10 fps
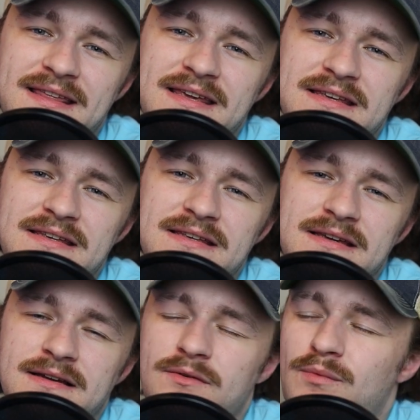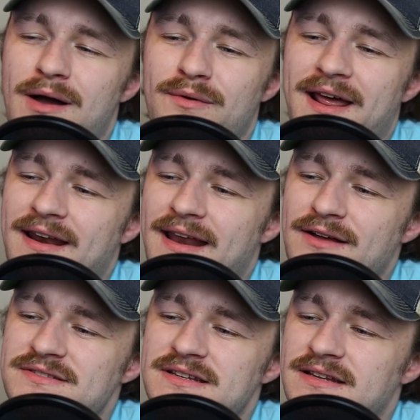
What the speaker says: the... Why would I announce